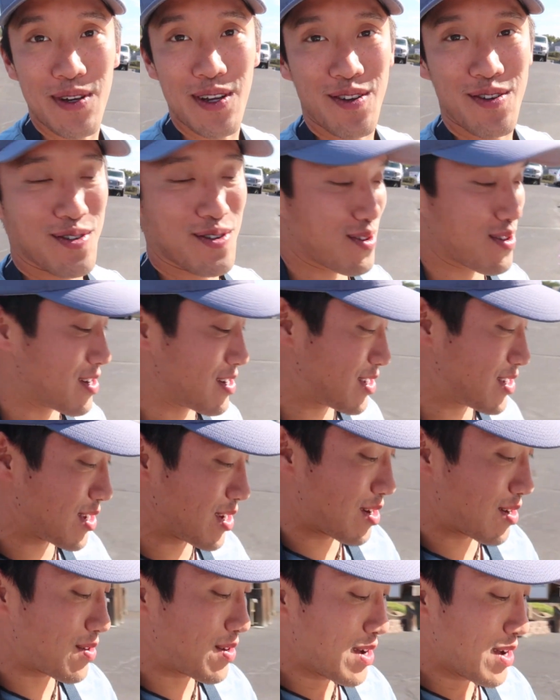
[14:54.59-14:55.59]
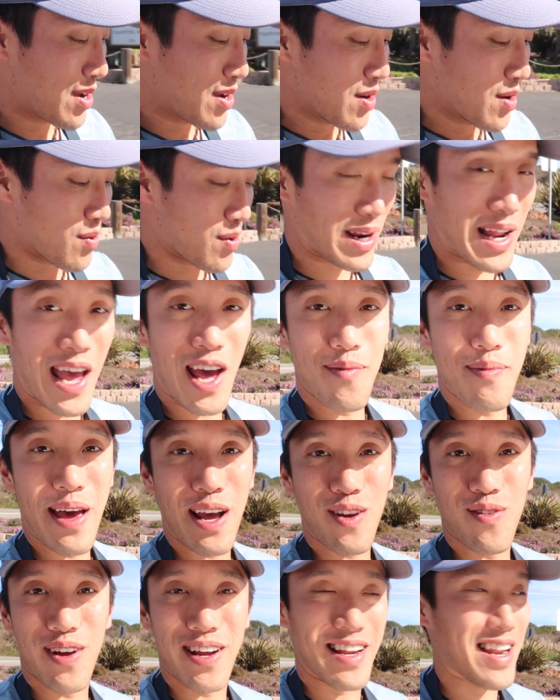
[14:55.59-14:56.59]
Pinot Noir. So we're gonna head
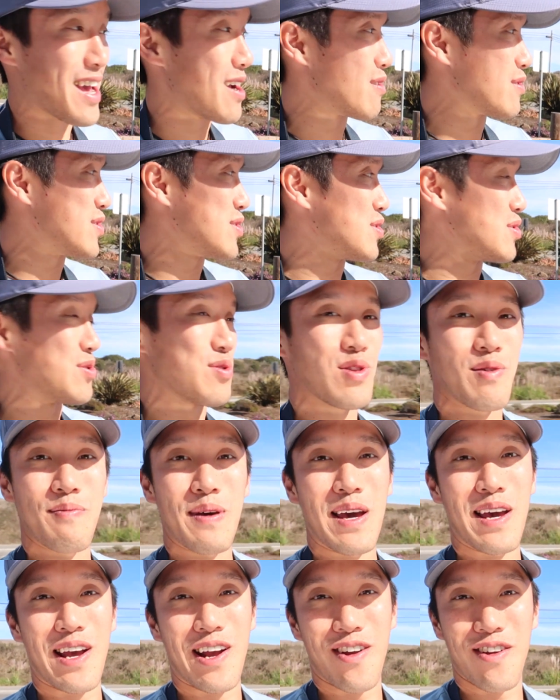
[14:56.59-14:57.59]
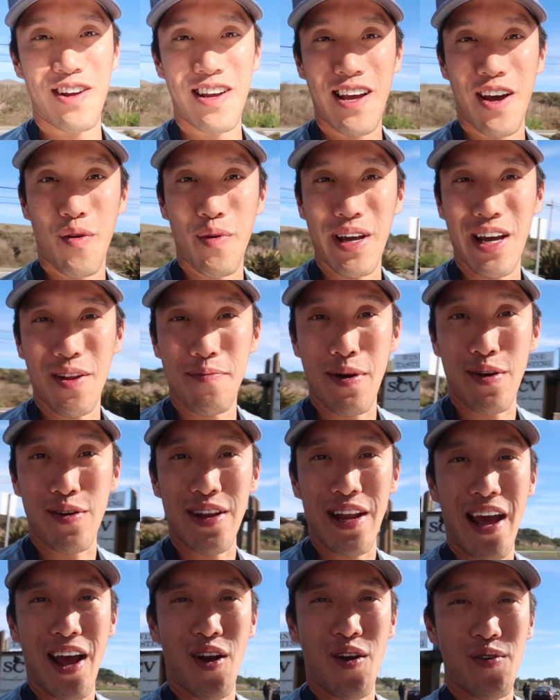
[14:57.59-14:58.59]
back right now to the Bay Area. We got
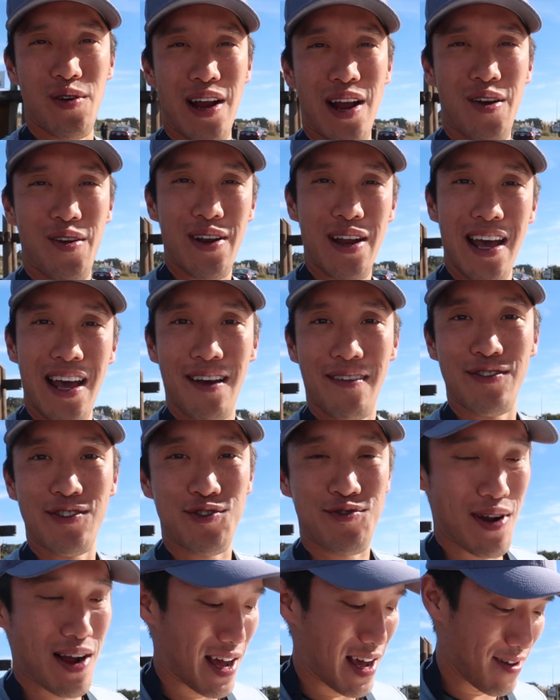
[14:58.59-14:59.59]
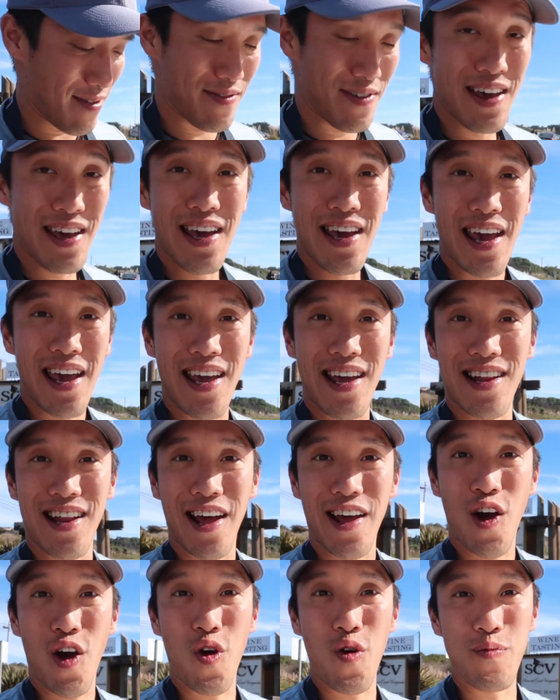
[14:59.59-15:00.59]
about an hour, hour and a half drive, and
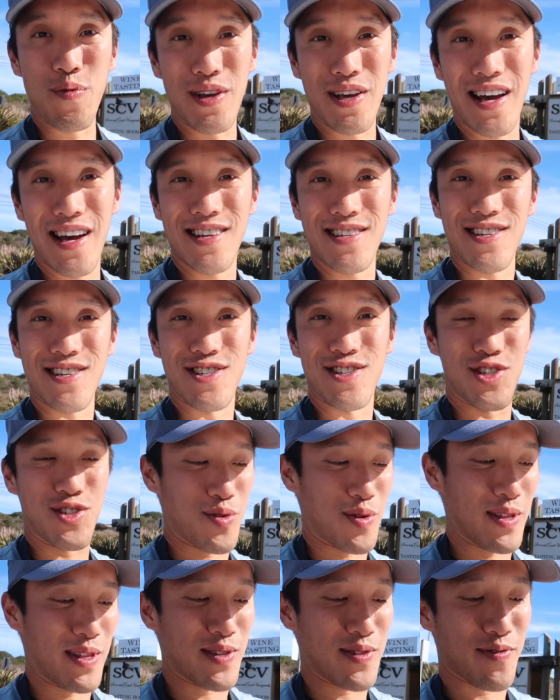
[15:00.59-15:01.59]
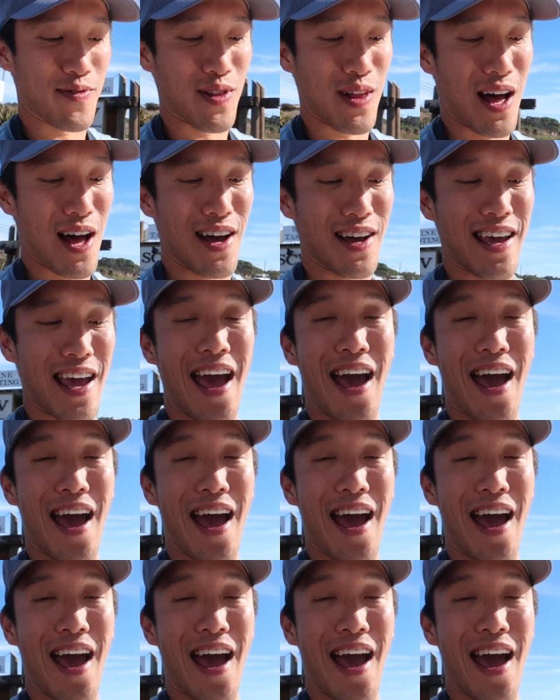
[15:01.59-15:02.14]
I hope you guys enjoyed this vlog